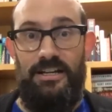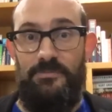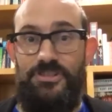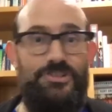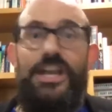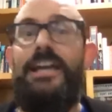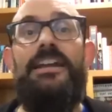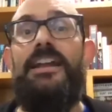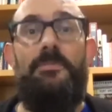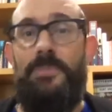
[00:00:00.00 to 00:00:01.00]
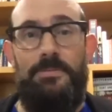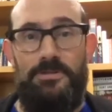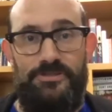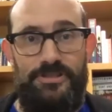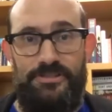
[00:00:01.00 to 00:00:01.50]
Is just checking in on people
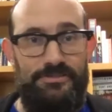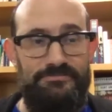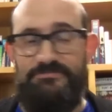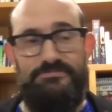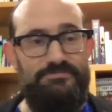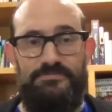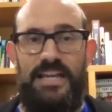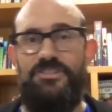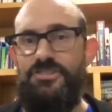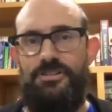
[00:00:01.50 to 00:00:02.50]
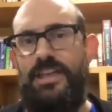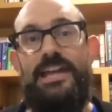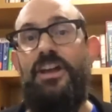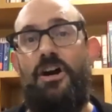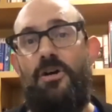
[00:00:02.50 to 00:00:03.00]
and just making sure they
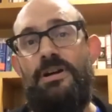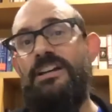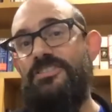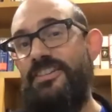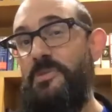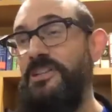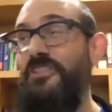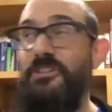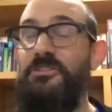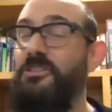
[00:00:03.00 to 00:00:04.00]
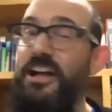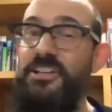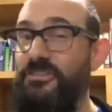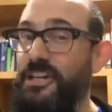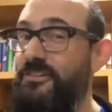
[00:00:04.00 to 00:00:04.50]
know, because everybody's feeling a little
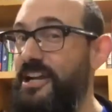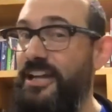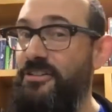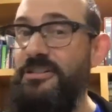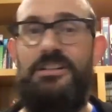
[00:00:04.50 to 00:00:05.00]
isolated right now.